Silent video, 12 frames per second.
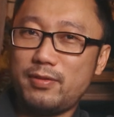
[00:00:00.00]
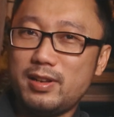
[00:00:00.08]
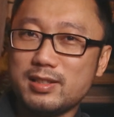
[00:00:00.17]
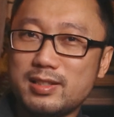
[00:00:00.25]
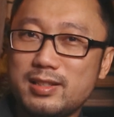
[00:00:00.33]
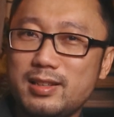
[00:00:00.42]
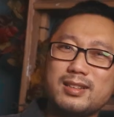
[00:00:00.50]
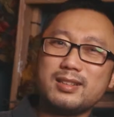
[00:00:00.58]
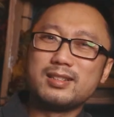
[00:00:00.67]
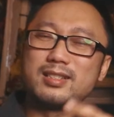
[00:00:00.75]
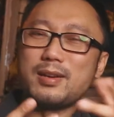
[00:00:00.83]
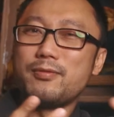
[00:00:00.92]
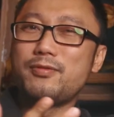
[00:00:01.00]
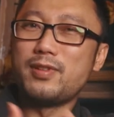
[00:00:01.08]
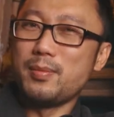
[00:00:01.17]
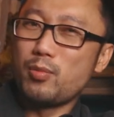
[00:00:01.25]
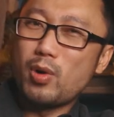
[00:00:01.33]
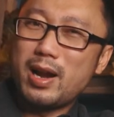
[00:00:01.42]
first. Some
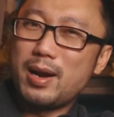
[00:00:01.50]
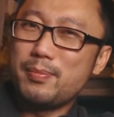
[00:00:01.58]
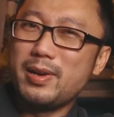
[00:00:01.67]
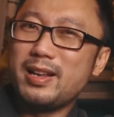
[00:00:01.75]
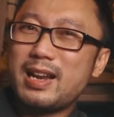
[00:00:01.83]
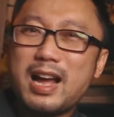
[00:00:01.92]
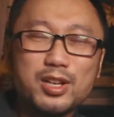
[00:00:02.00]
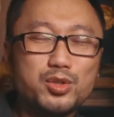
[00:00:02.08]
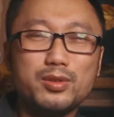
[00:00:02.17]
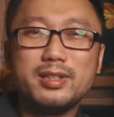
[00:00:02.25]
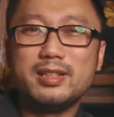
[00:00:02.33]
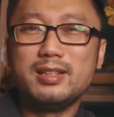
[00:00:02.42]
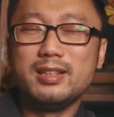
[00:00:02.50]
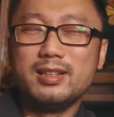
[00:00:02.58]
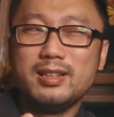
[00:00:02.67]
firmware update actually